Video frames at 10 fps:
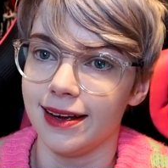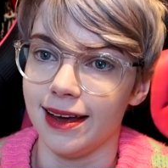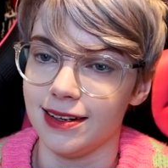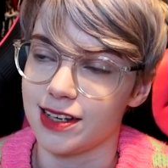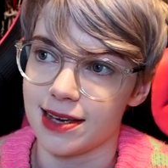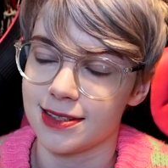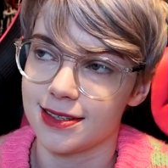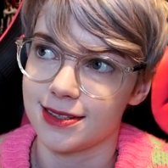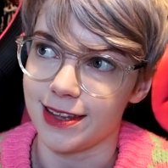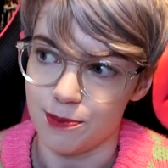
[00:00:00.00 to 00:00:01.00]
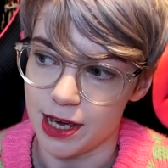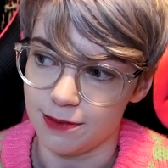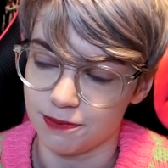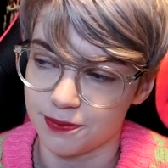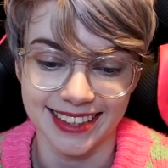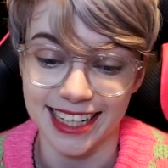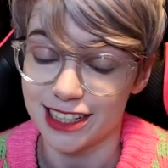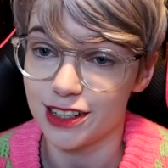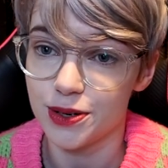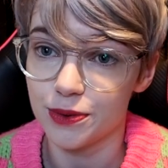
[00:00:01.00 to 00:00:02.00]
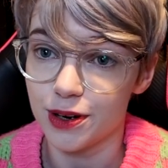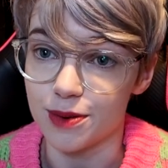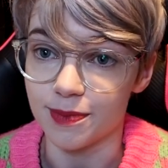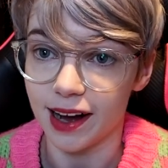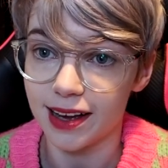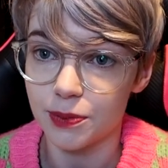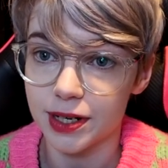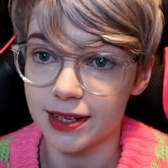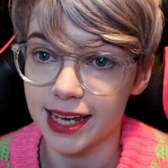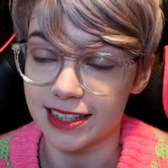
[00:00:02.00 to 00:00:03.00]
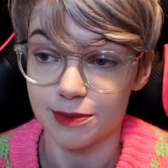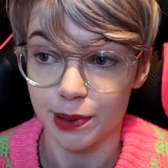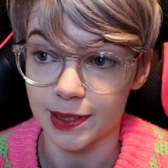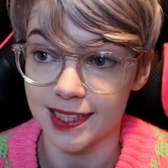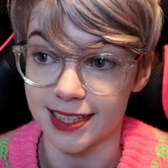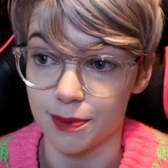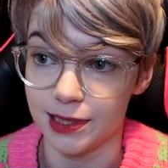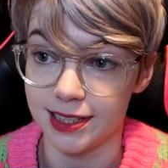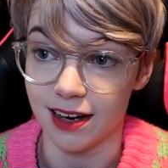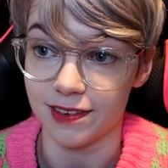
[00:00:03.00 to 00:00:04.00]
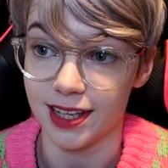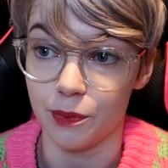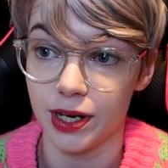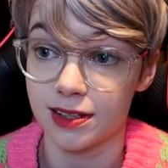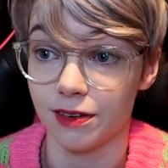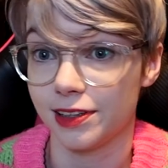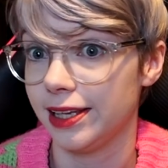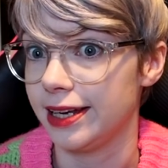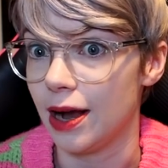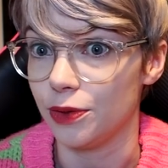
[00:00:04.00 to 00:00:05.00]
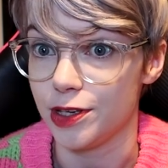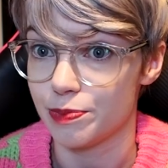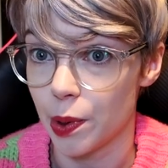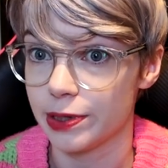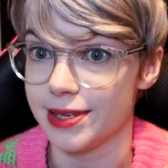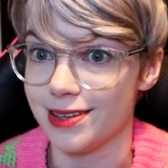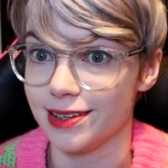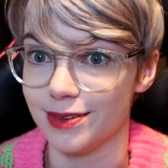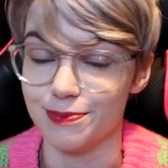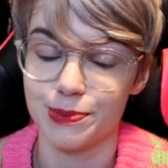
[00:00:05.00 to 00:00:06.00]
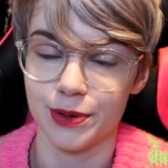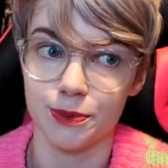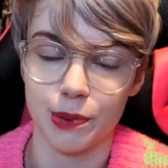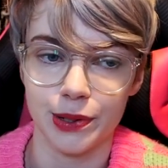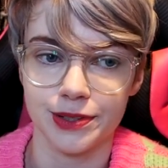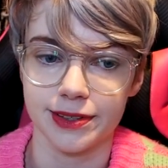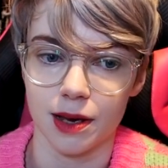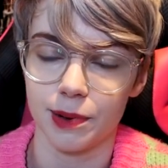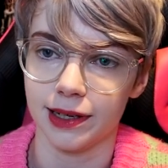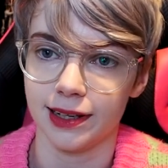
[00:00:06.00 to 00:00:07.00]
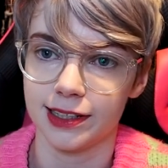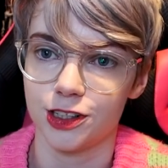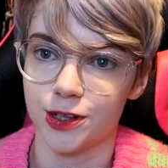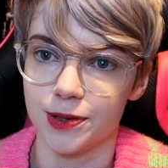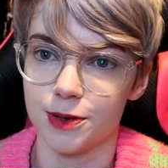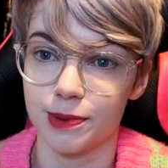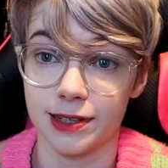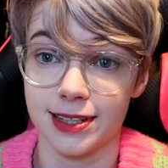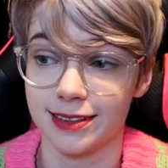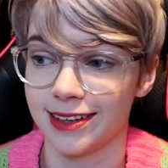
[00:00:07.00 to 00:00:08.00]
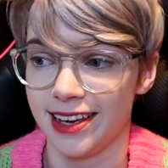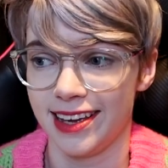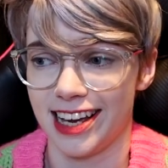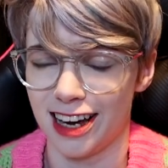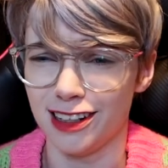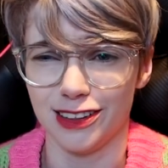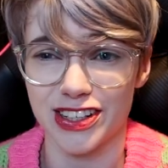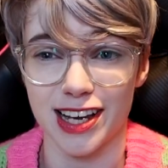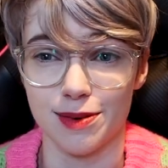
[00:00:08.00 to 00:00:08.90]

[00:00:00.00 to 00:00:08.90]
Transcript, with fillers: and guests sleep in. It's a cool room. I want to get some posters up and stuff, and then once I've cleared out these boxes and put some posters up, I'd like to show you because it, it kind of looks like